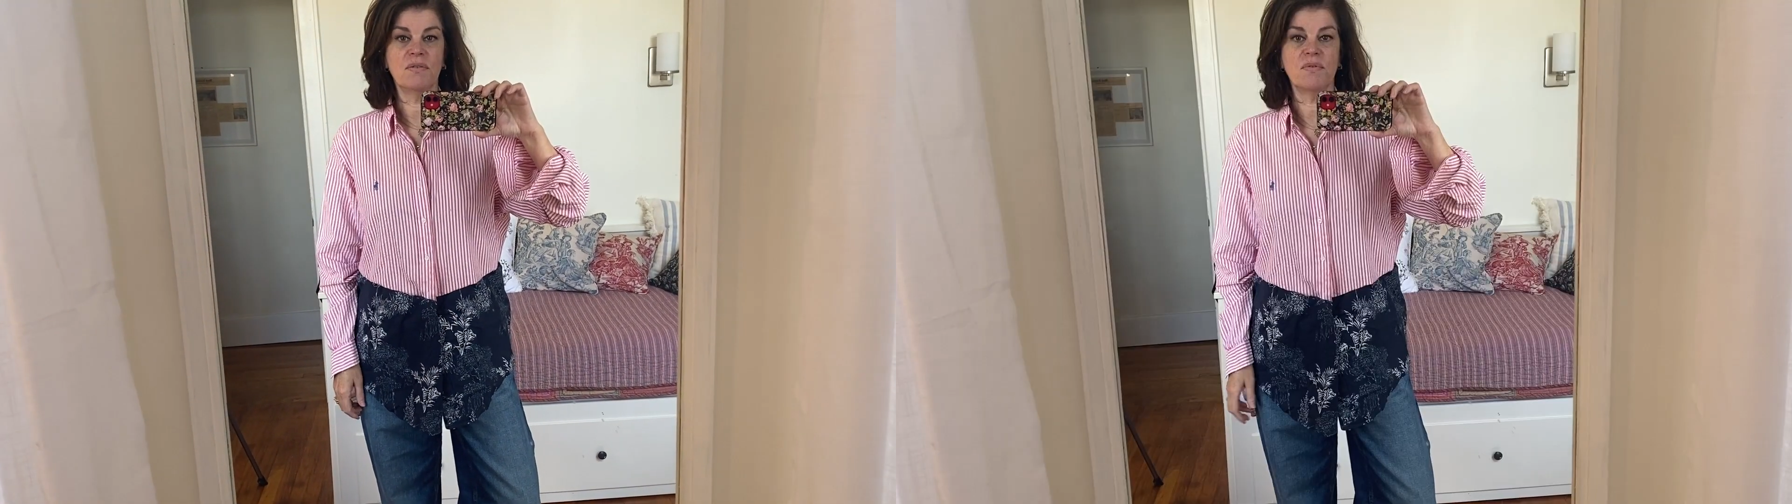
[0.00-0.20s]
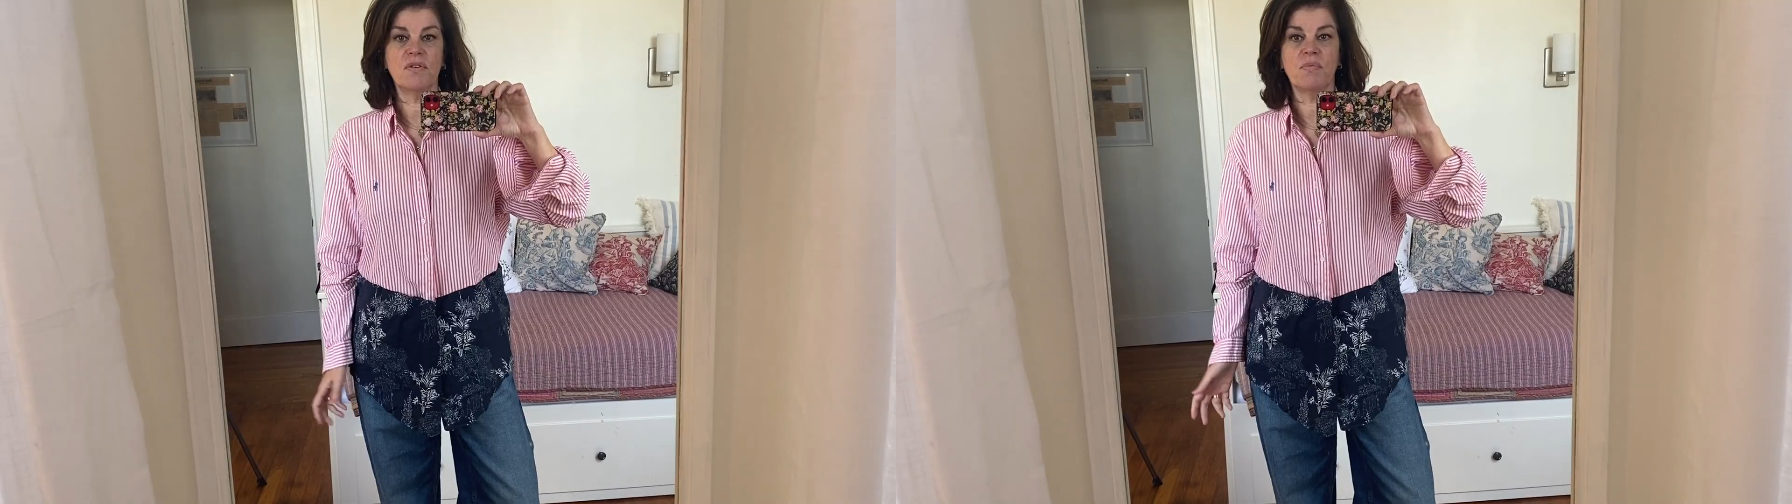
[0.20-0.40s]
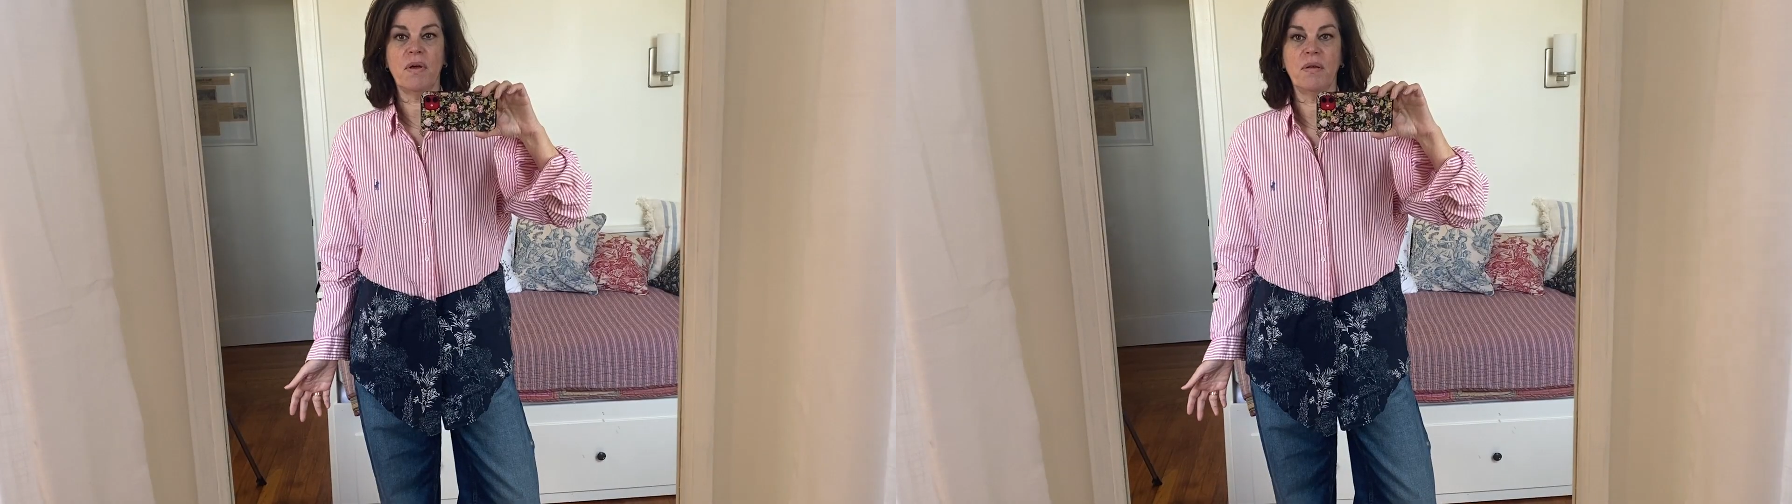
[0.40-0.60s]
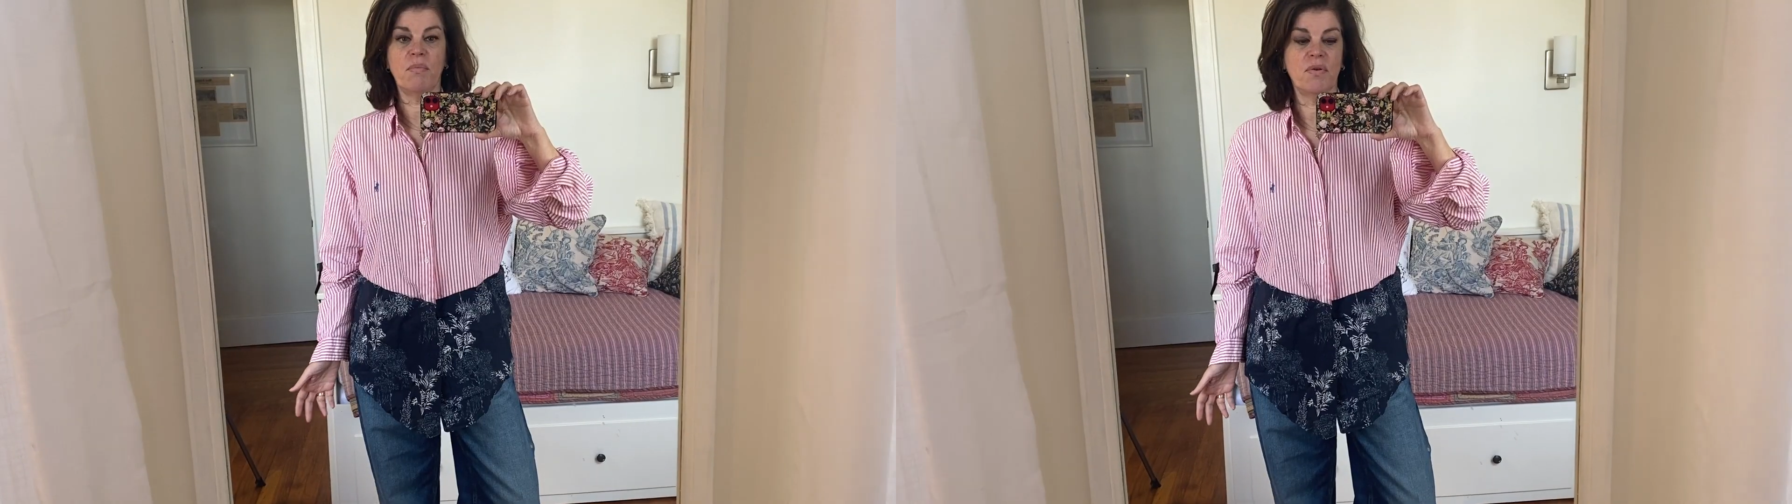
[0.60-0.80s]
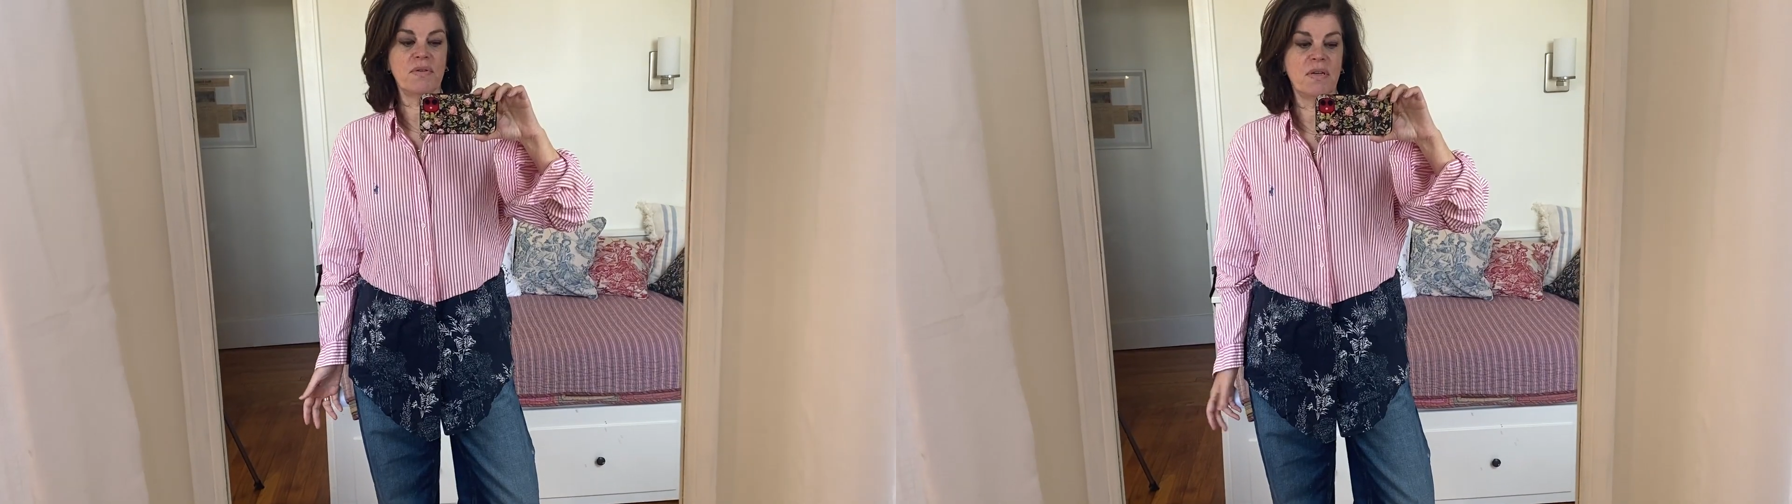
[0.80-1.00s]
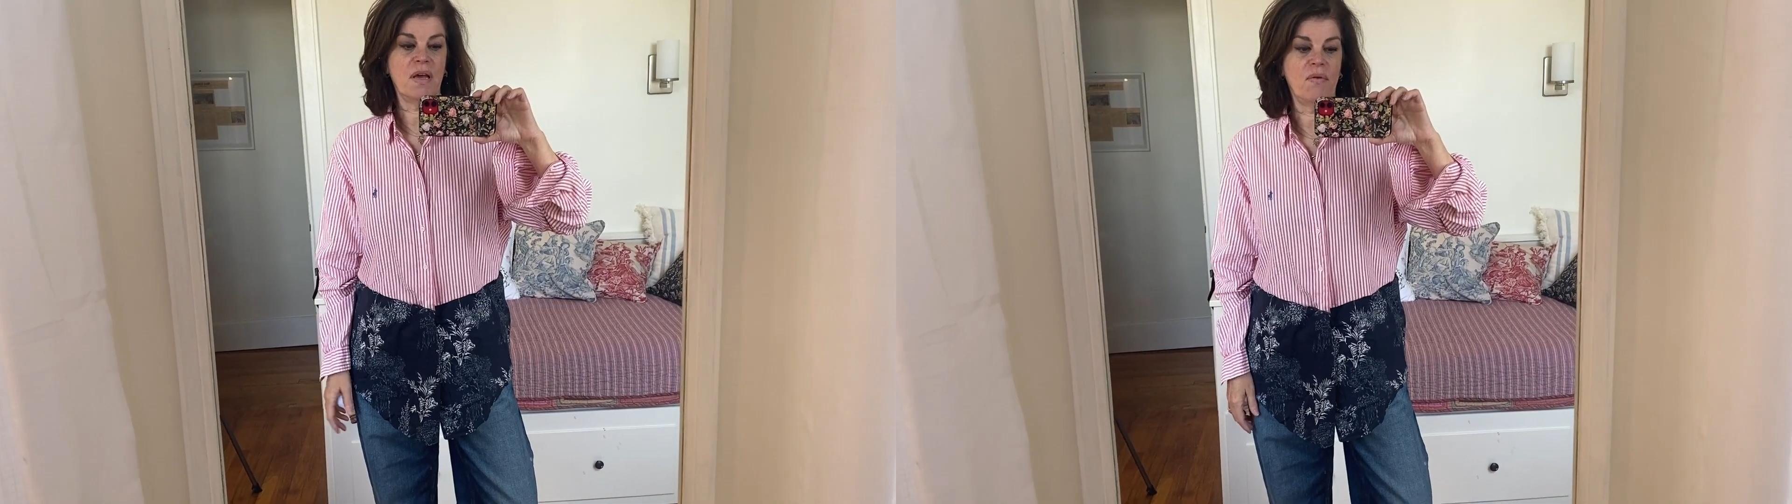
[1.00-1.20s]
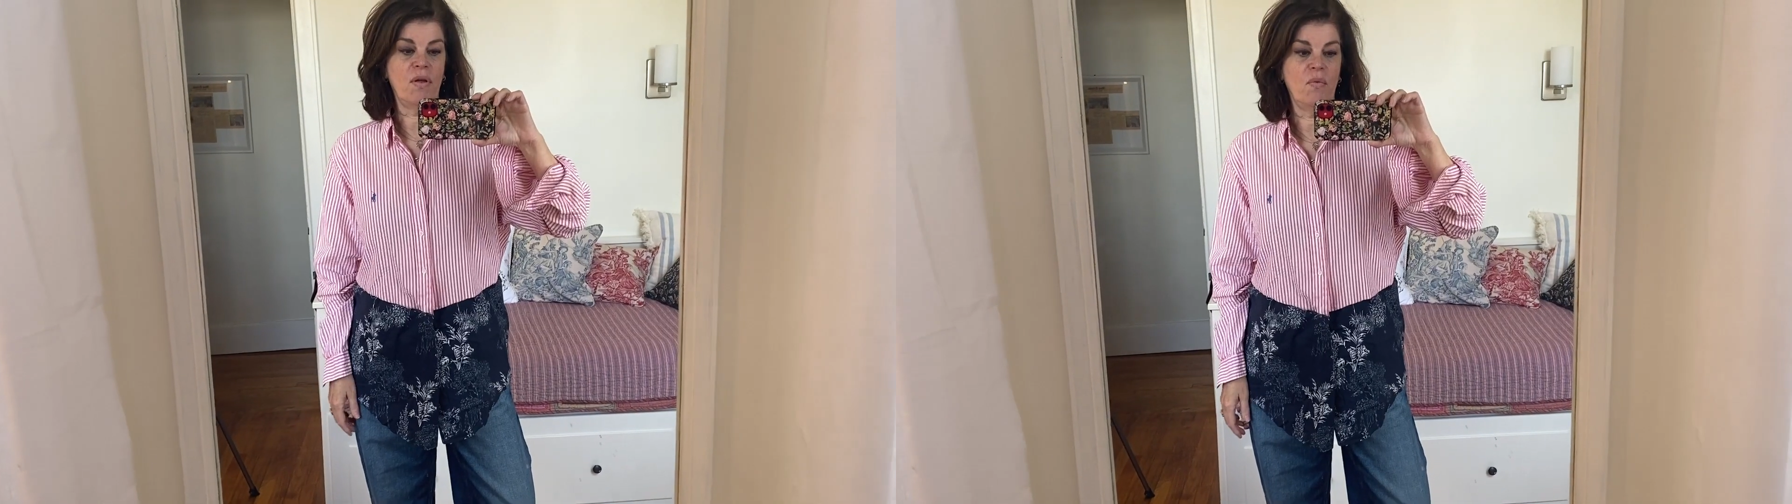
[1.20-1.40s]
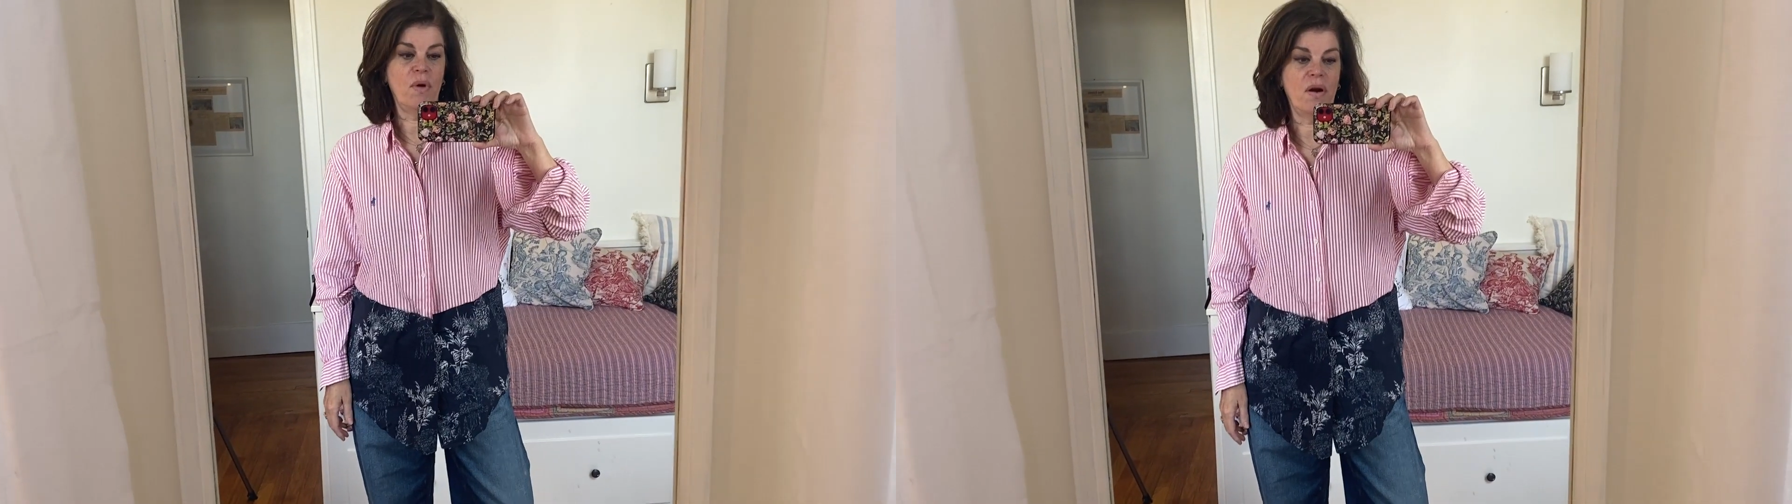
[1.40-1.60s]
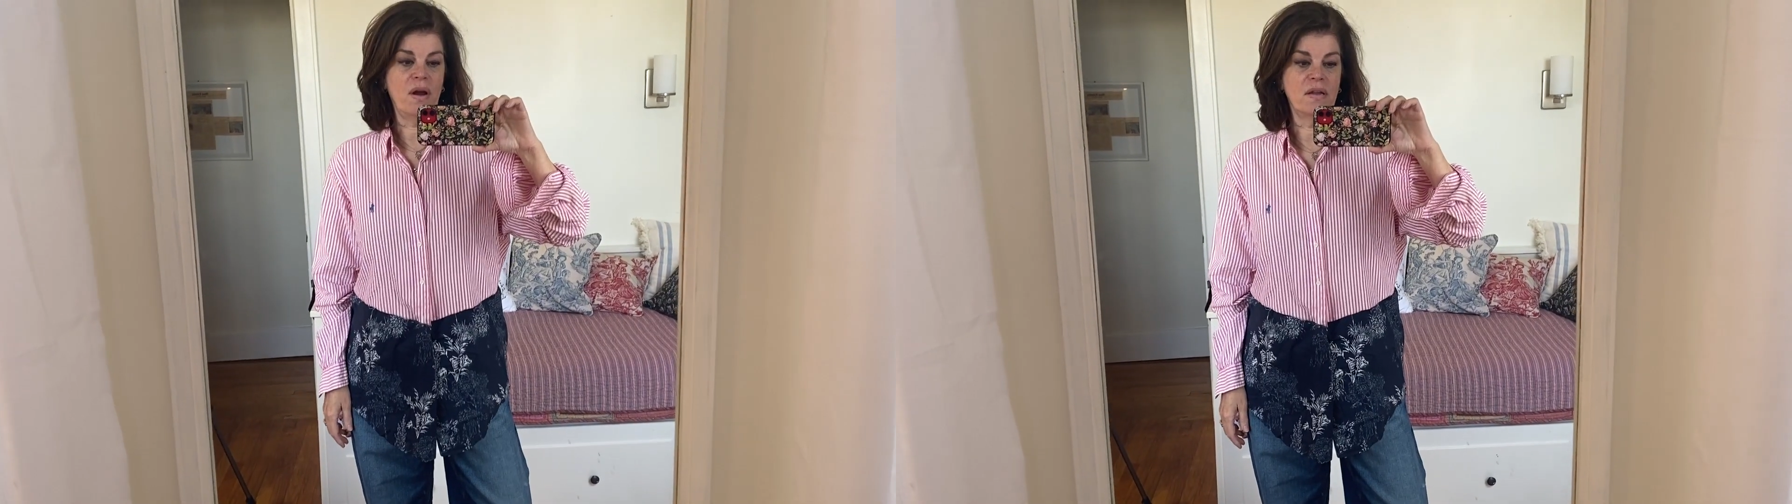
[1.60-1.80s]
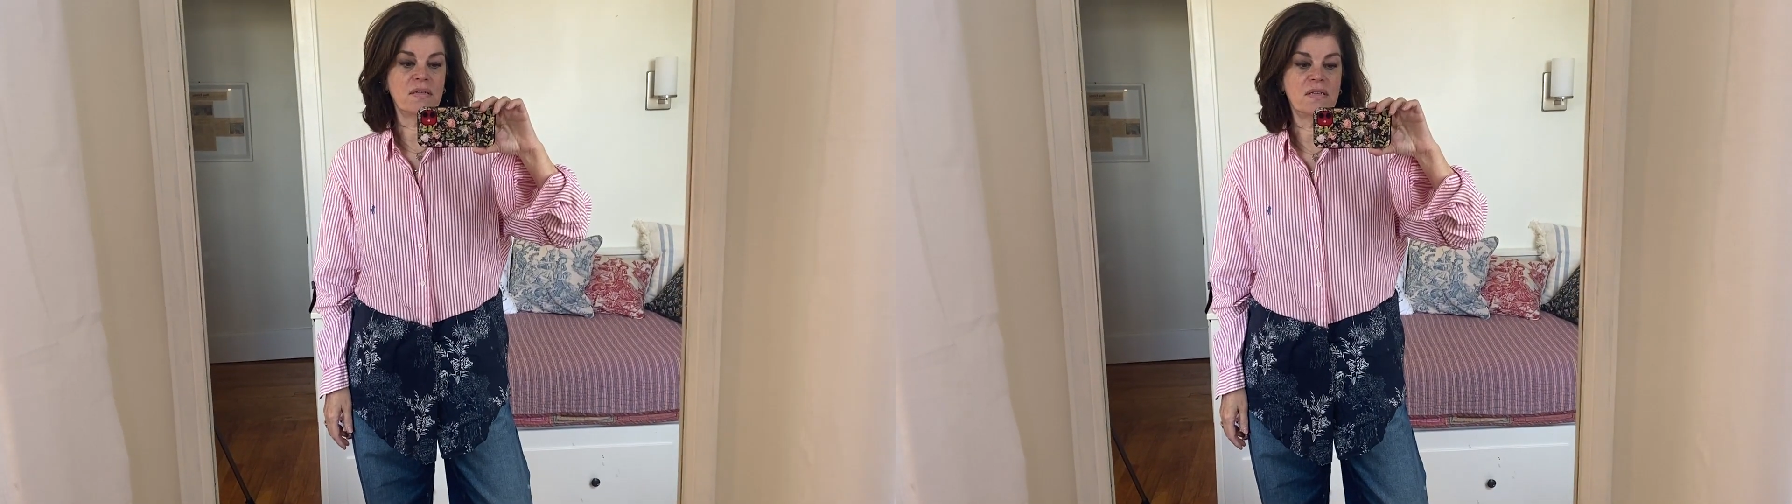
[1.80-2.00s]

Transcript: which is probably mostly how I'll wear it.